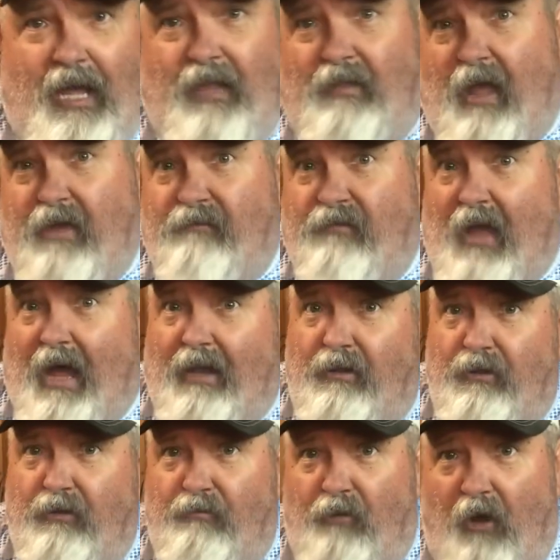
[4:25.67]
and they've got a
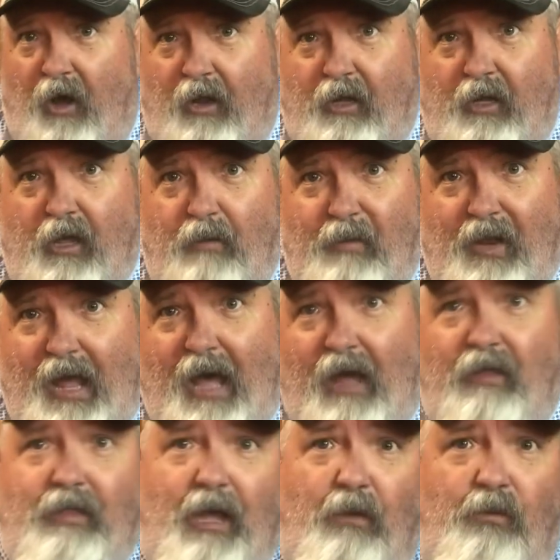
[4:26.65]
new product coming
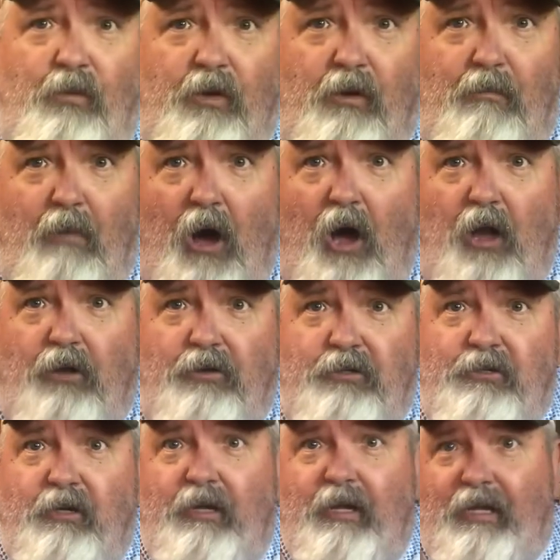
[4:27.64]
out that will
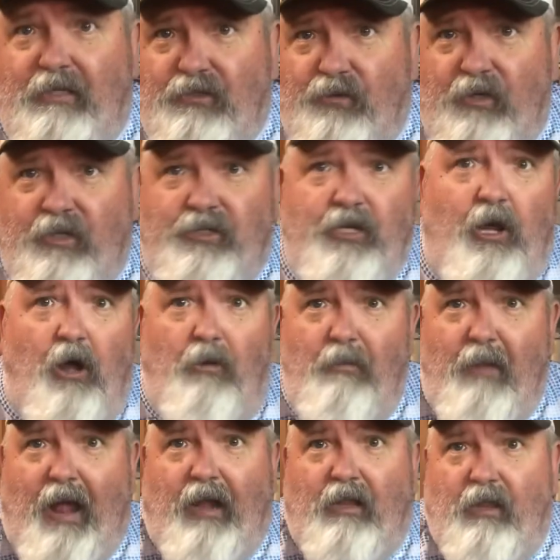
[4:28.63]
monitor it and switch it
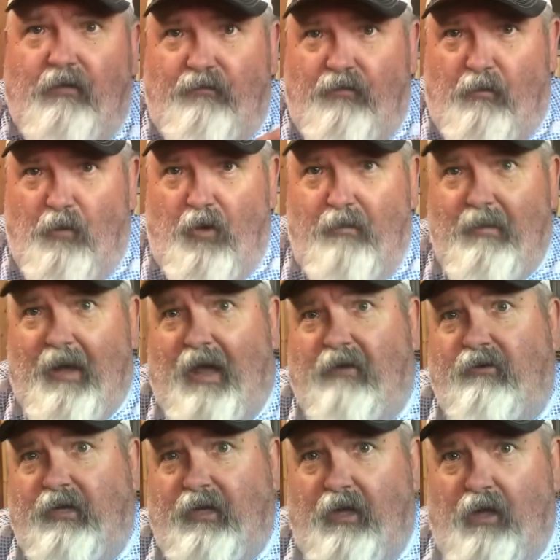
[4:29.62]
automatically from one
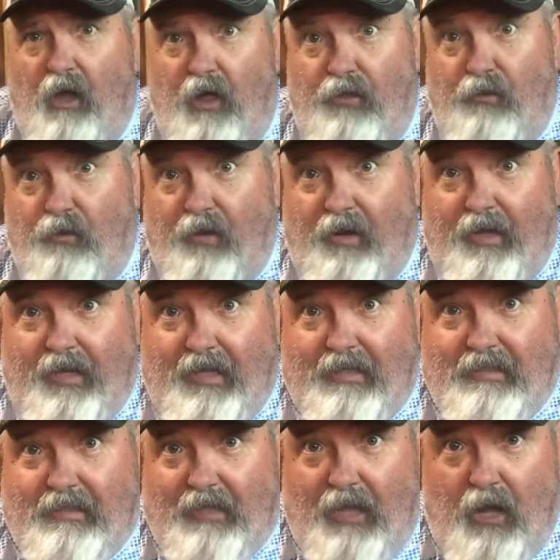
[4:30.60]
battery to the other when it
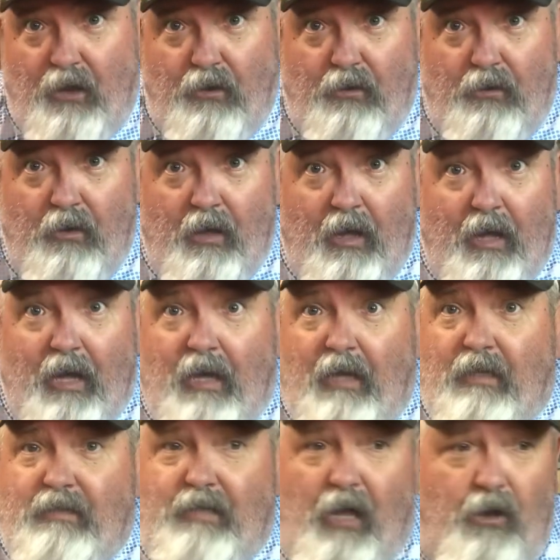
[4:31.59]
gets low.
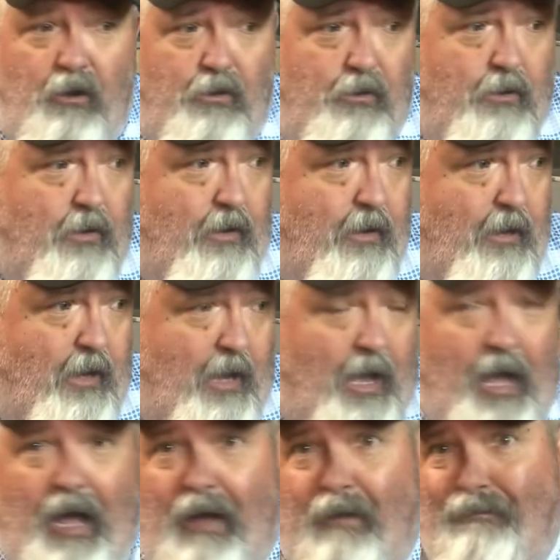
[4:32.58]
So
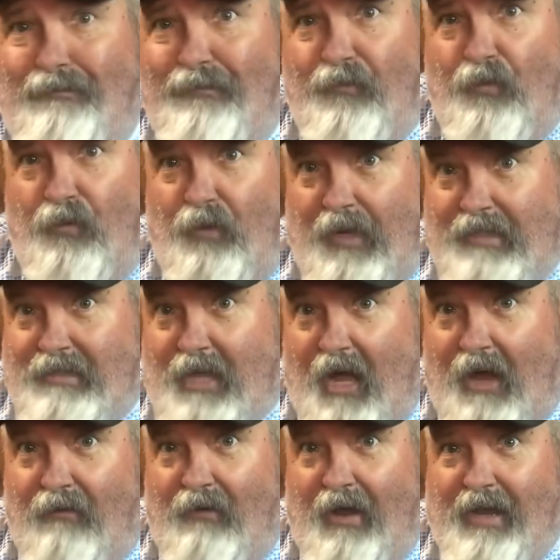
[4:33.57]
when it's
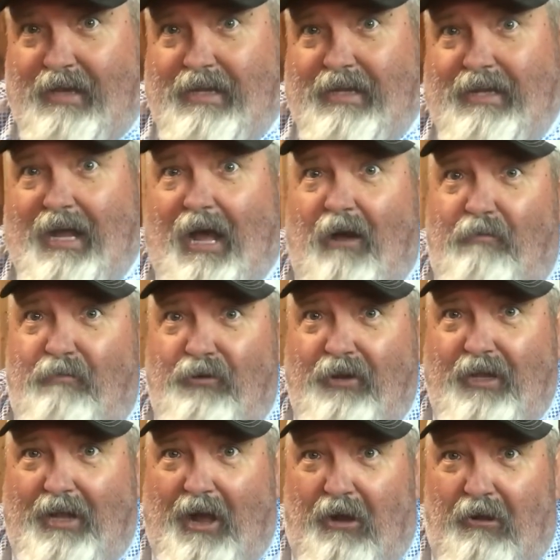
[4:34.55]
not raining, I'll
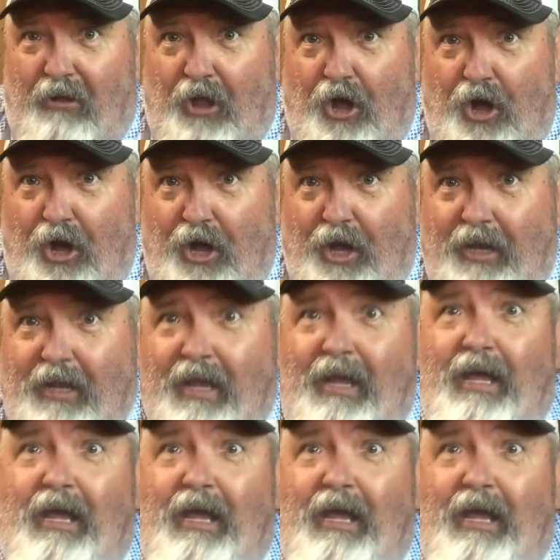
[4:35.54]
put it all on.